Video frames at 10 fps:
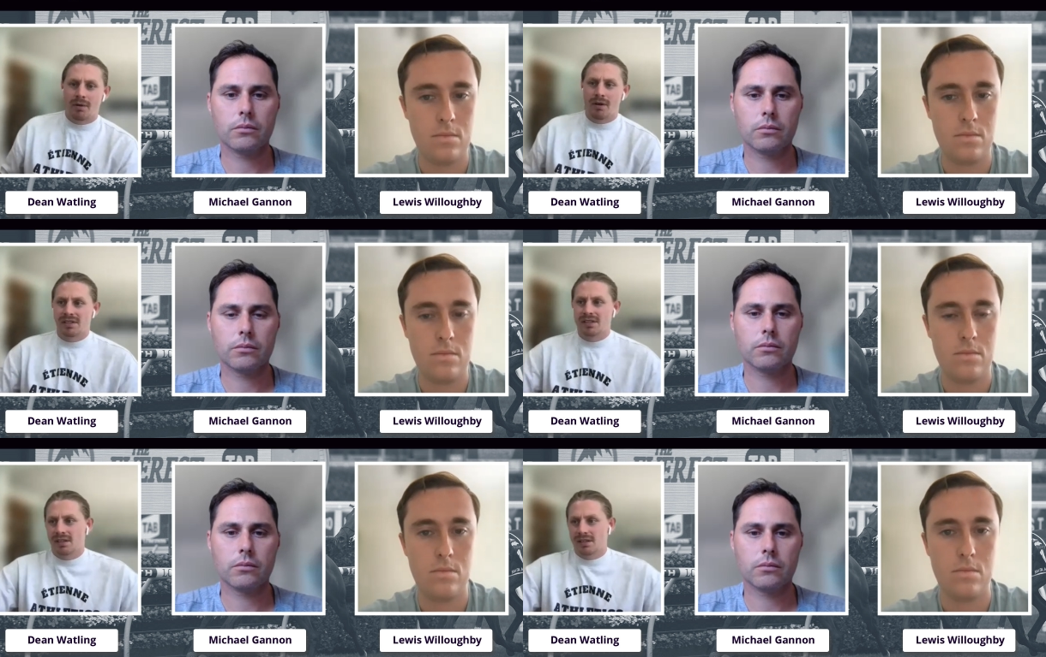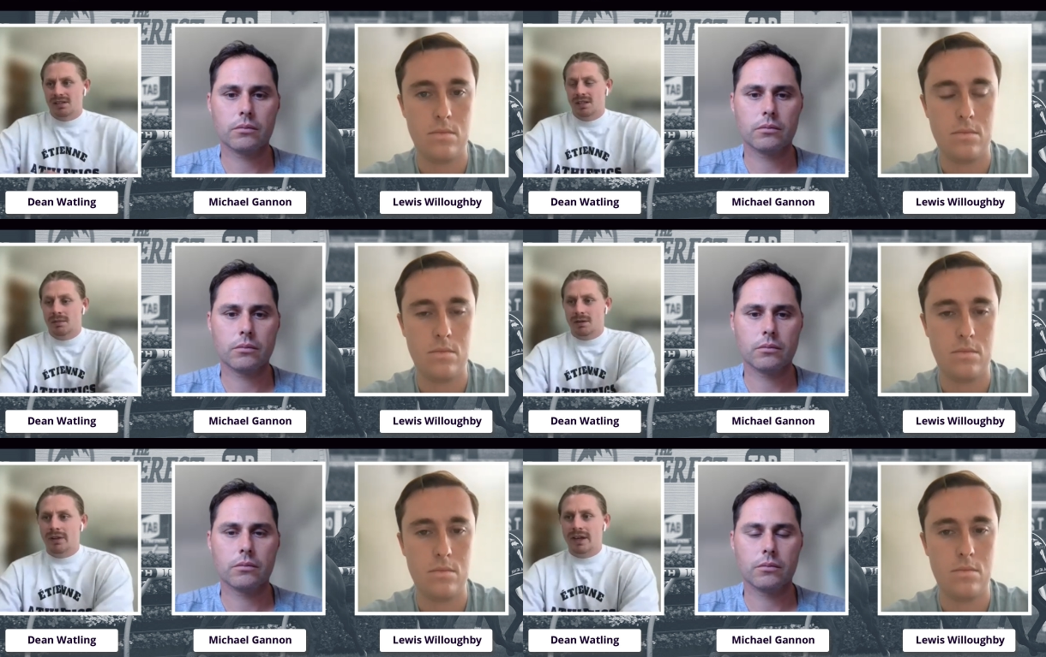Speaker 1: The prices are
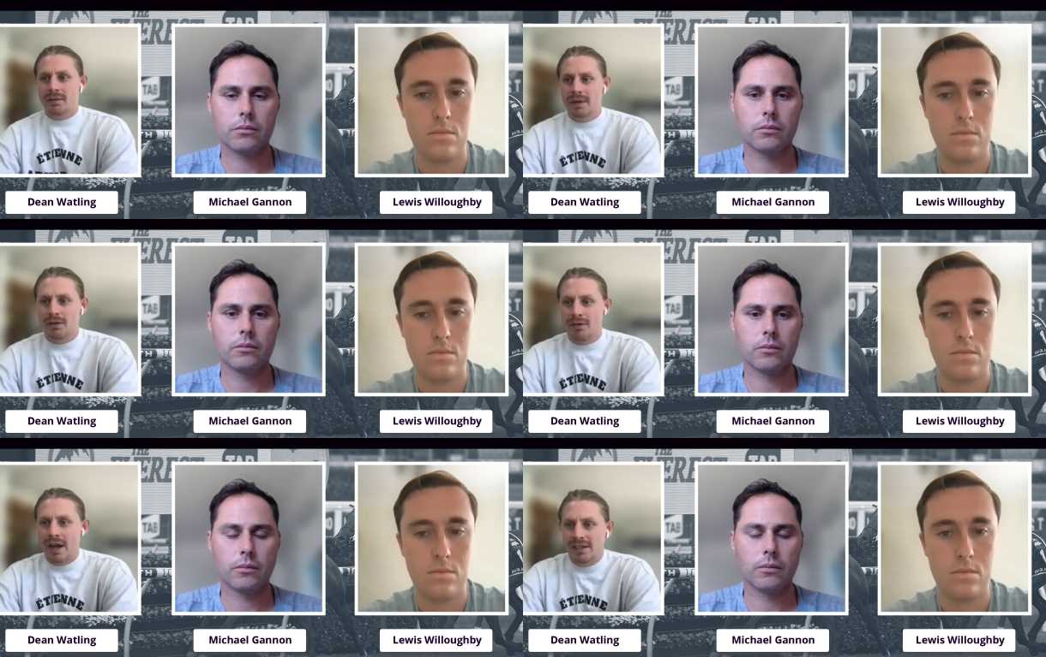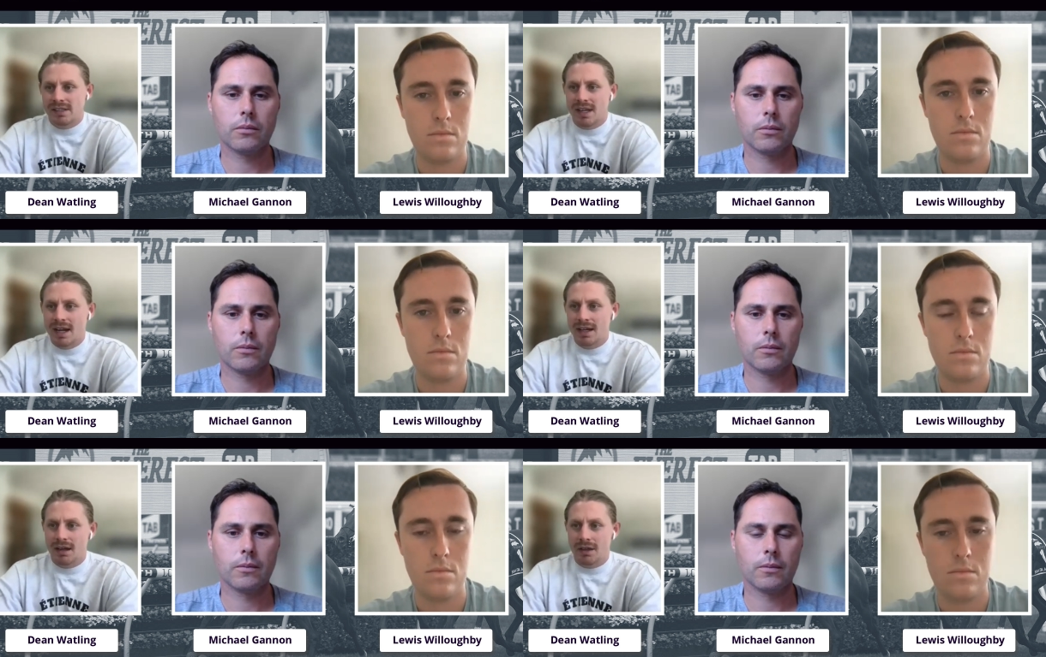similar what they're going to be on race
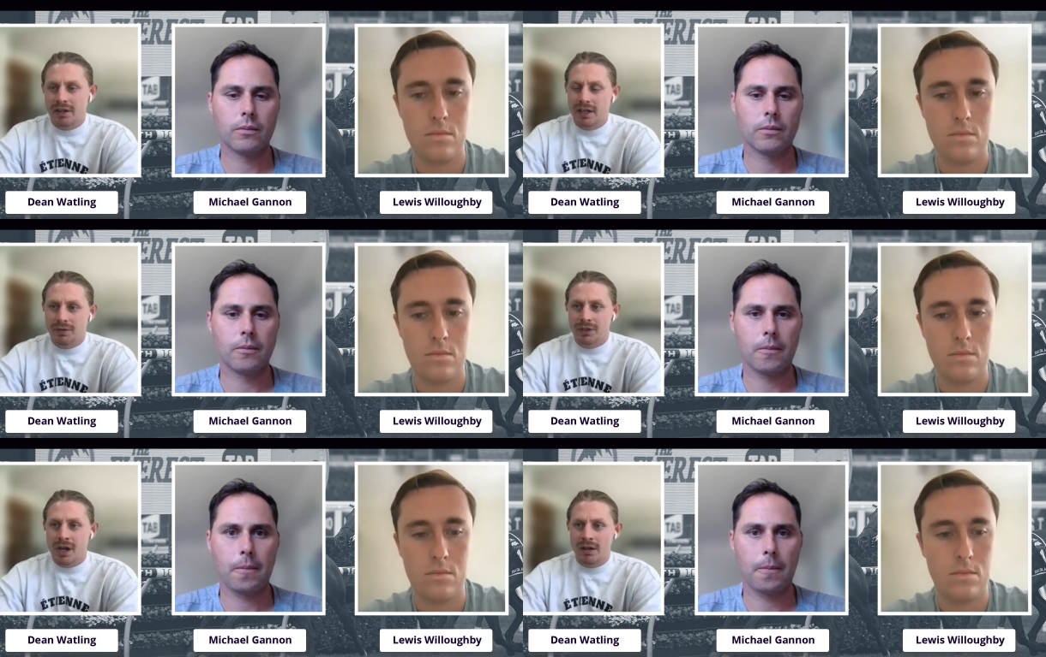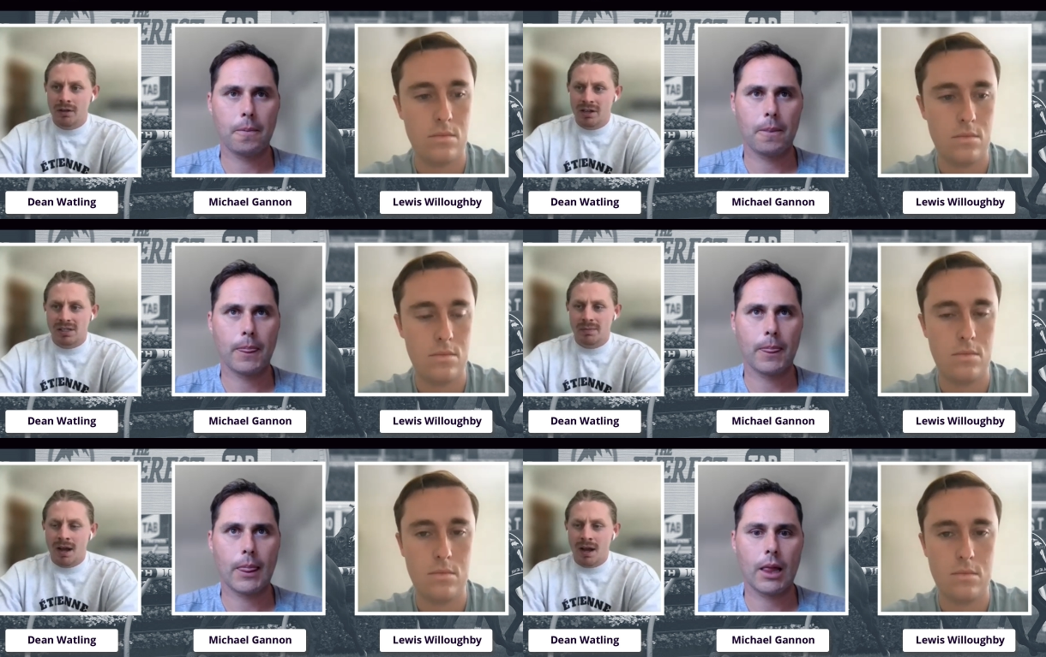day. I think if you don't like
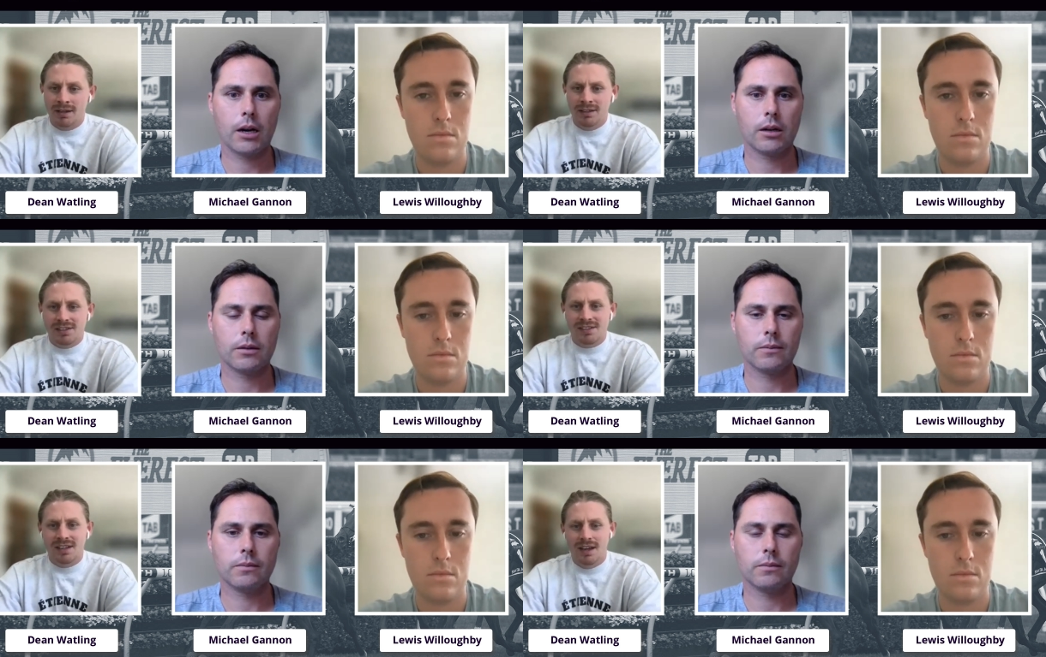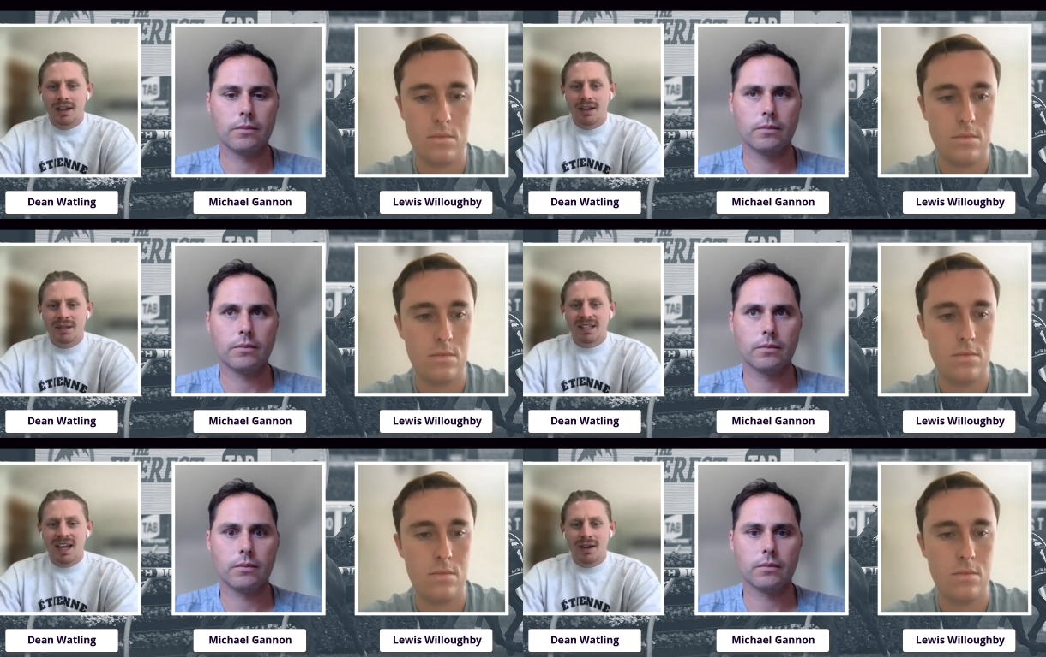the party, just
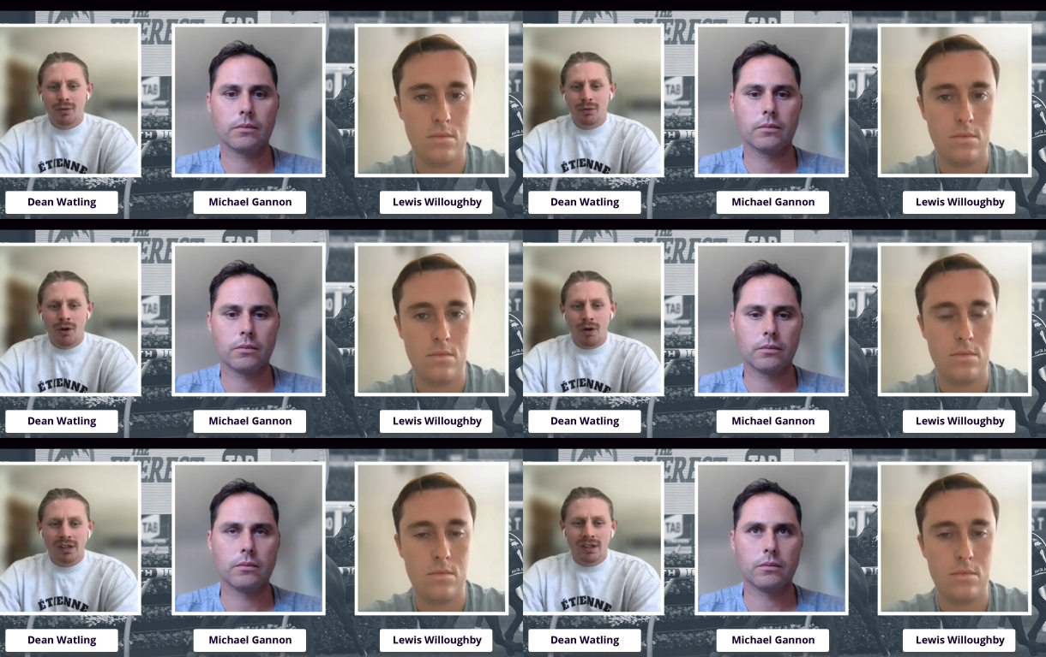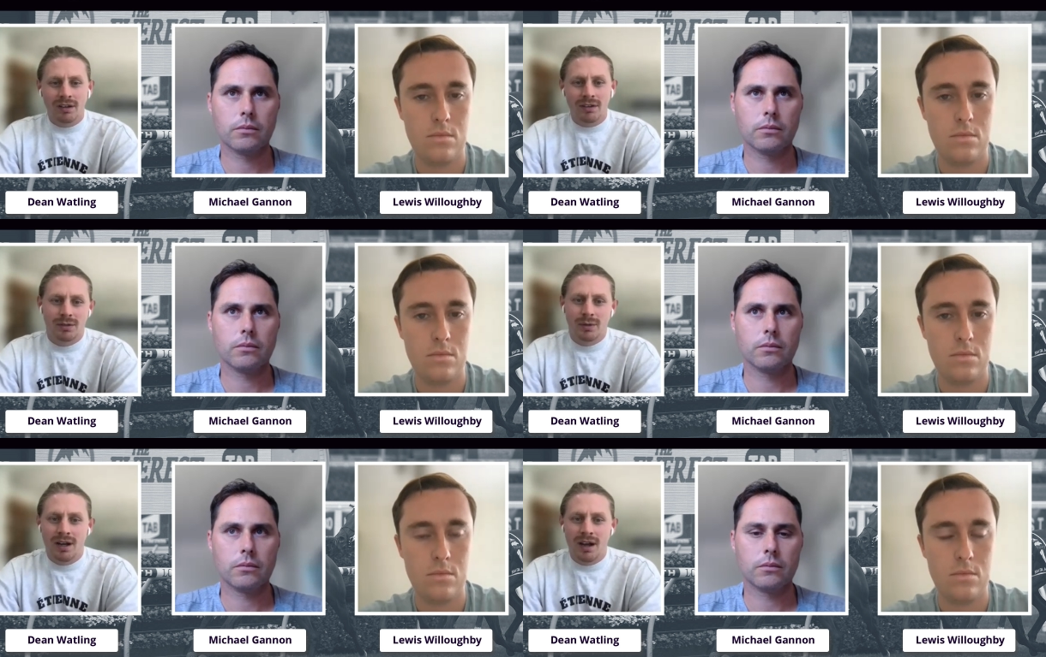be careful knocking it on Twitter.